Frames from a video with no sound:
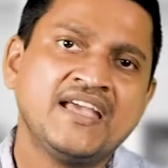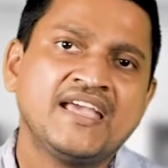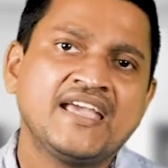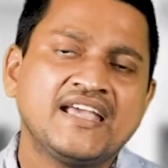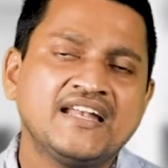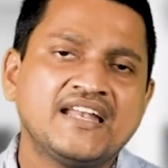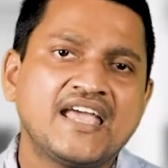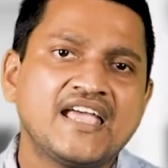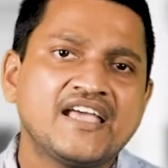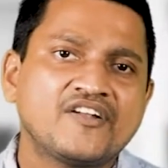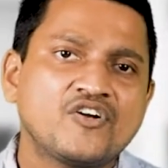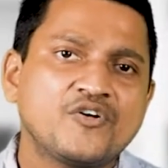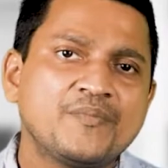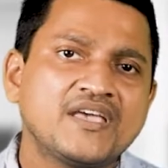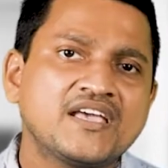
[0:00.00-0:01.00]
In
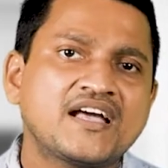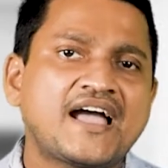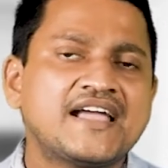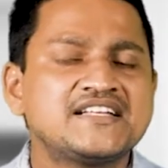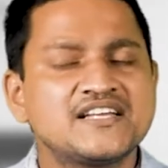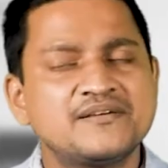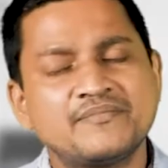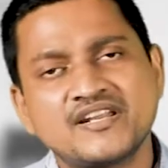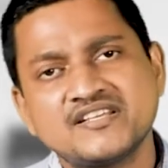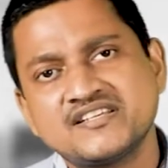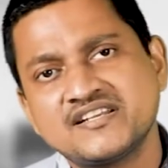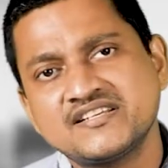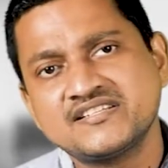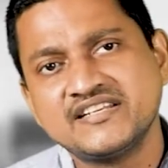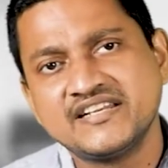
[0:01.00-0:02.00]
aerobic, high temperature
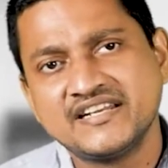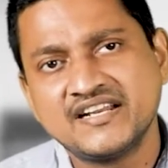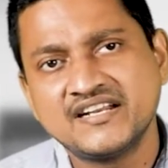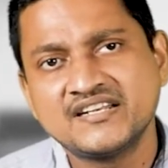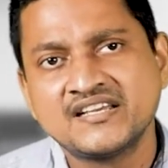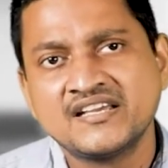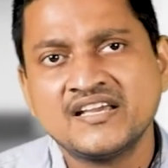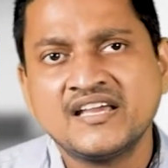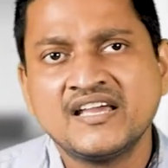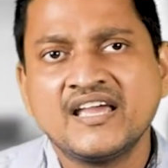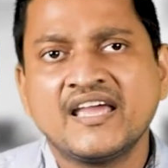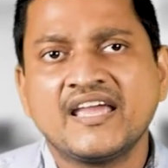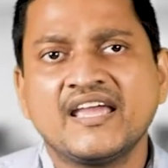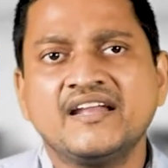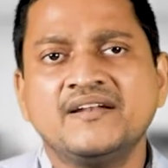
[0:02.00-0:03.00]
is needed.
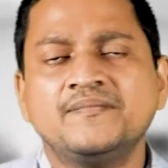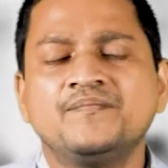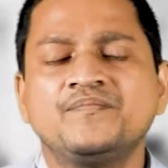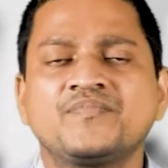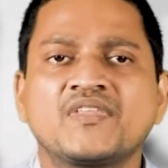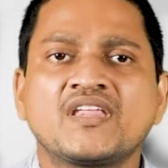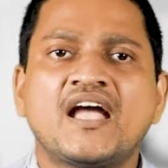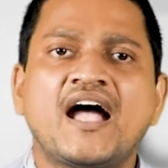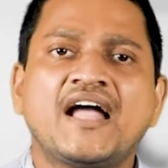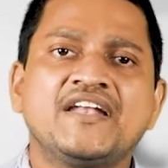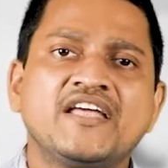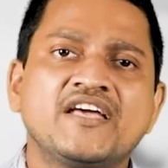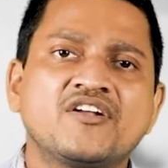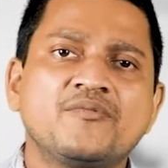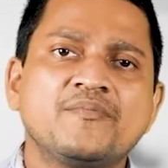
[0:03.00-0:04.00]
In
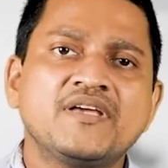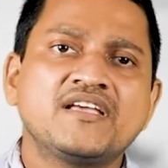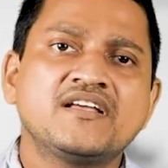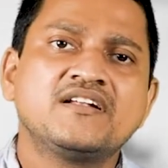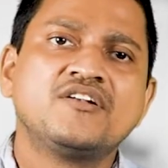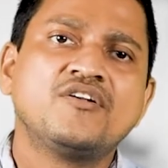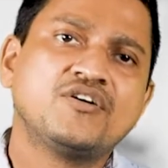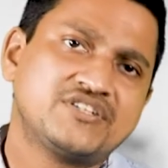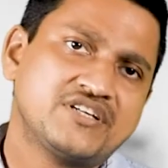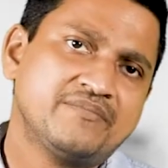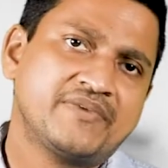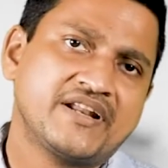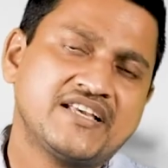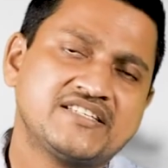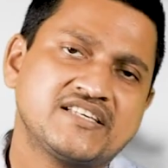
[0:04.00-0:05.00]
anaerobic, low
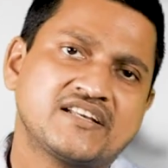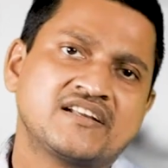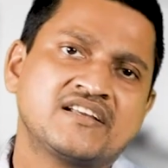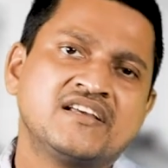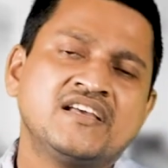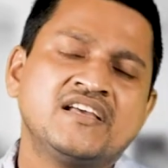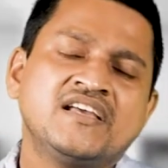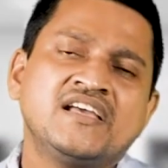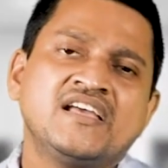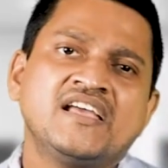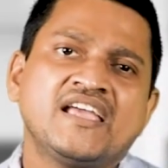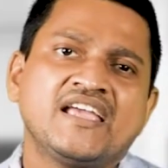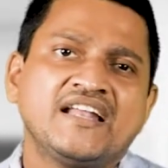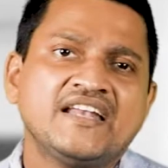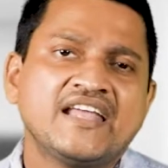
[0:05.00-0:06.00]
temperature.
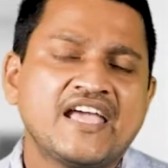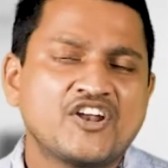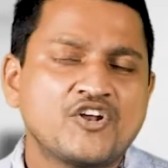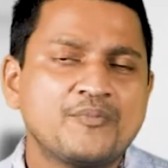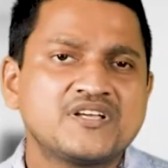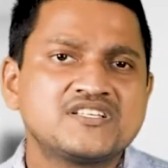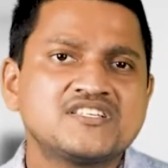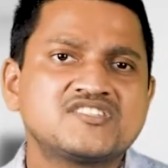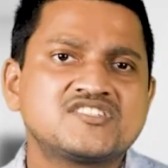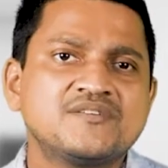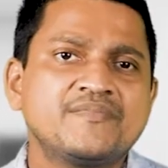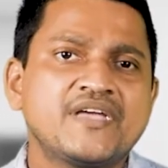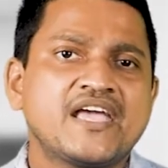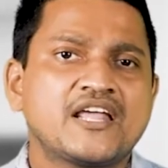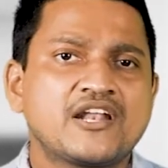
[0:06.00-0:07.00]
In aerobic
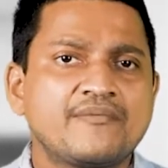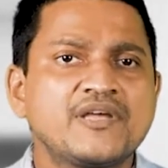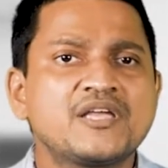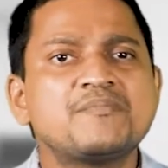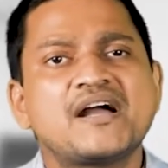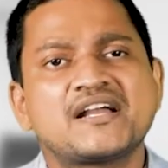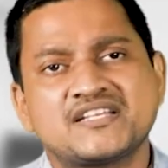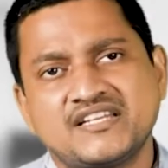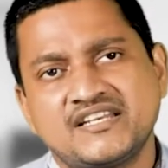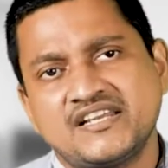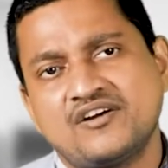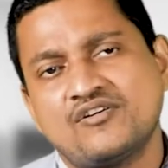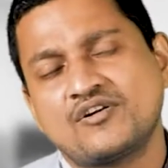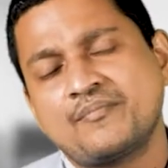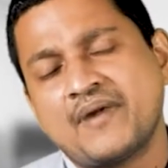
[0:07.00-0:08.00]
system, aerobic
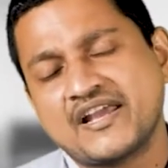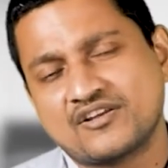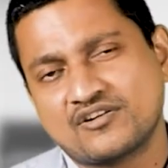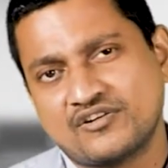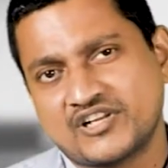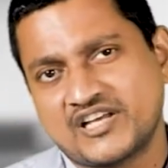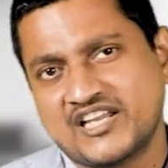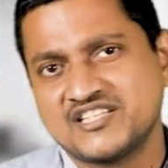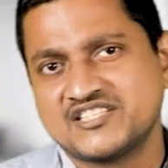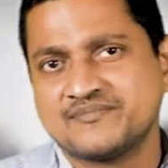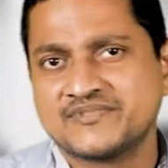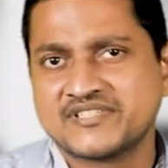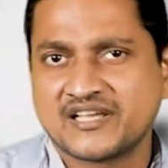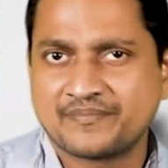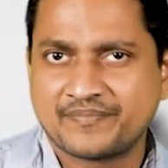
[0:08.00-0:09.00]
bacteria or
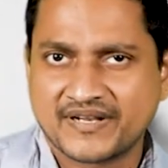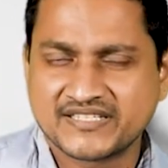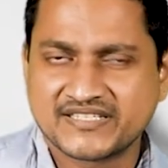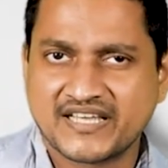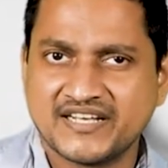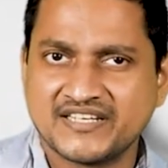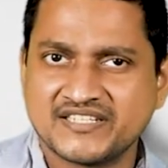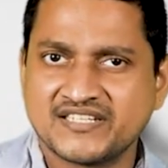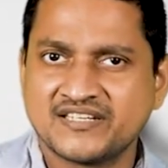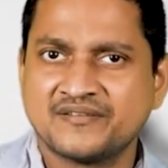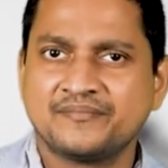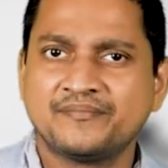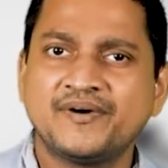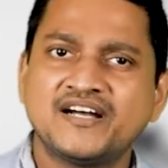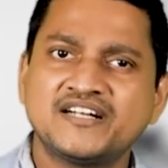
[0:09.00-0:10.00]
microorganisms are present,
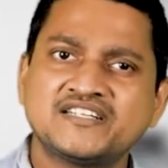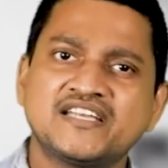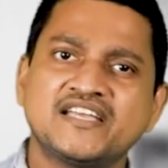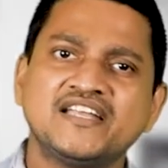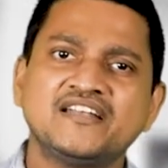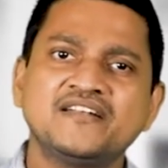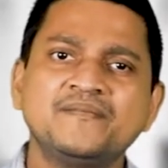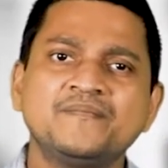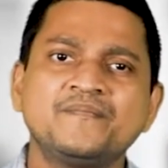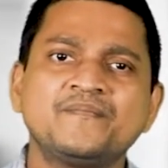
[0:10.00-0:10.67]
but in